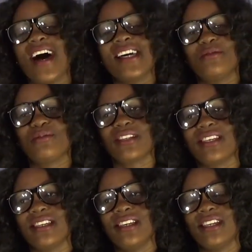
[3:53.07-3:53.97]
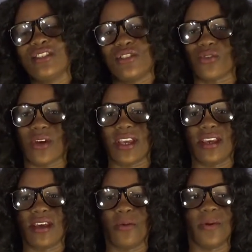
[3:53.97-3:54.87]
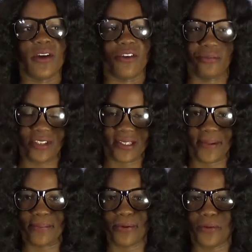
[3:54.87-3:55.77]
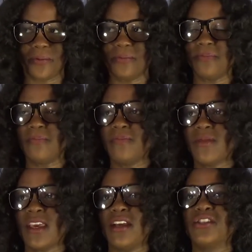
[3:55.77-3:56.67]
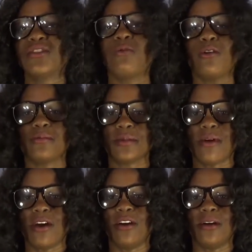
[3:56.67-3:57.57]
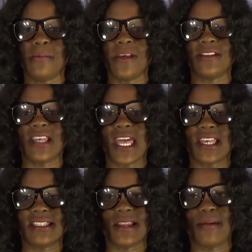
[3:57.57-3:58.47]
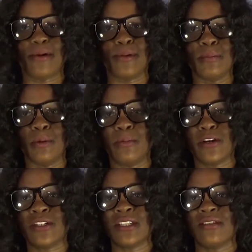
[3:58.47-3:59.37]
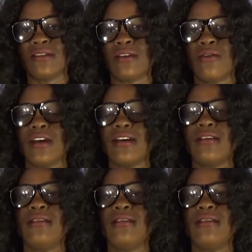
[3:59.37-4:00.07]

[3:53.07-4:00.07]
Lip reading: I really enjoy helping homeless people. It just warms my heart because, like I said, I'm a people person, so it